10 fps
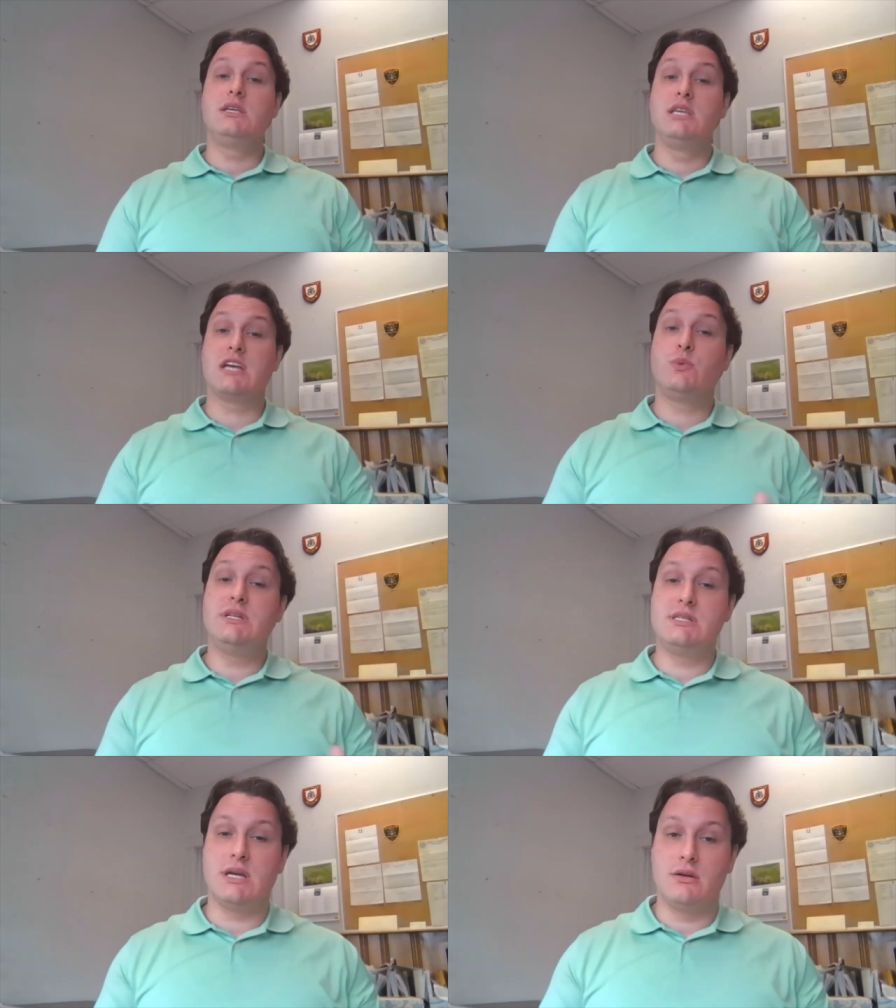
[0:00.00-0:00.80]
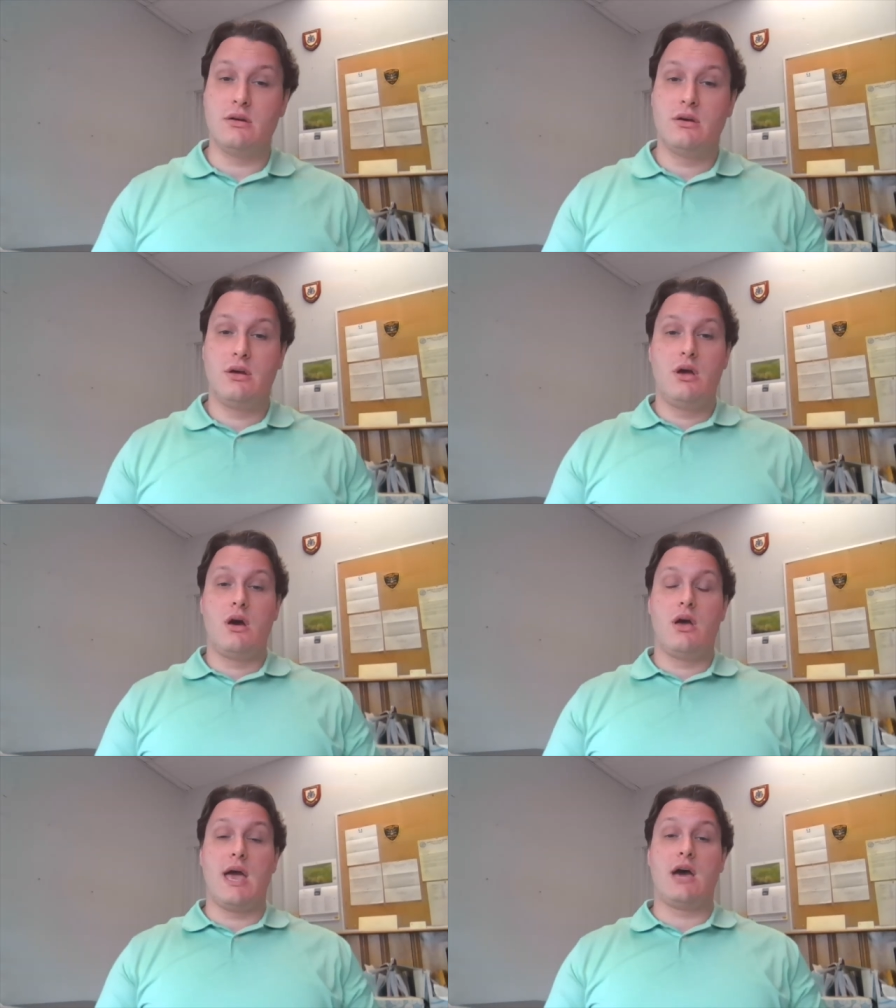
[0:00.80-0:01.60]
Yes, we did.
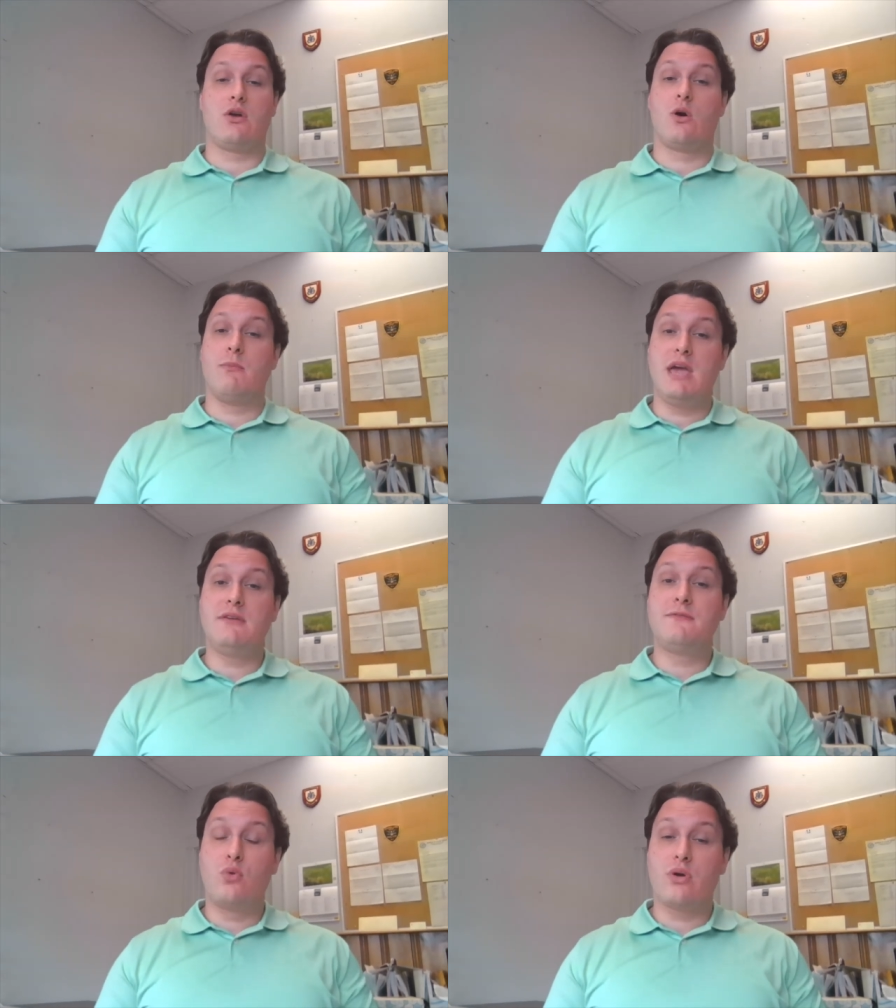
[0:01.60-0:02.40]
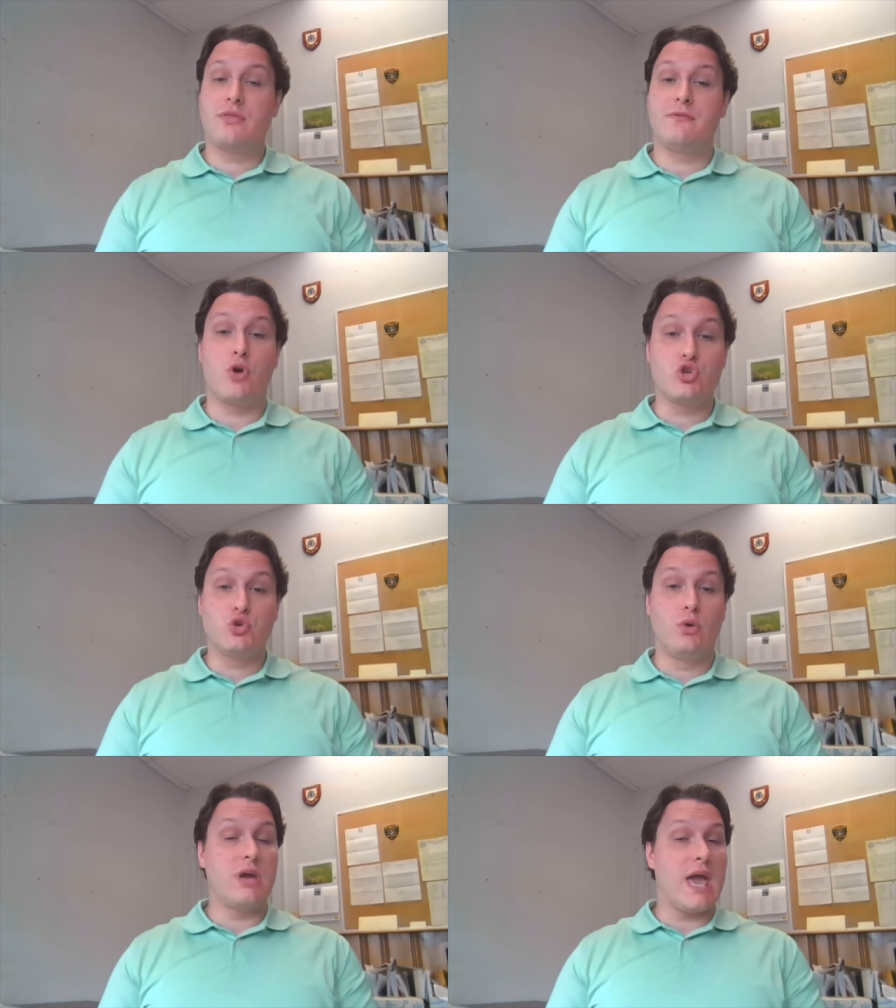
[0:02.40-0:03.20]
At our May 4th
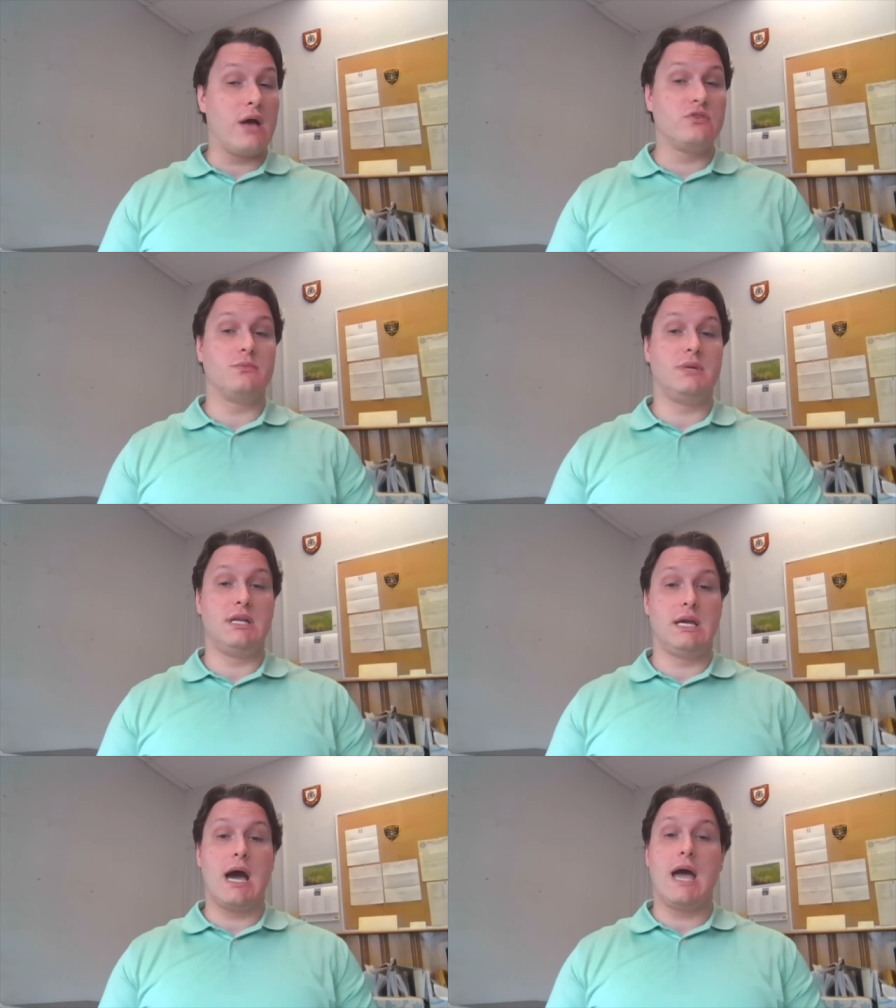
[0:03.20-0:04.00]
virtual council meeting,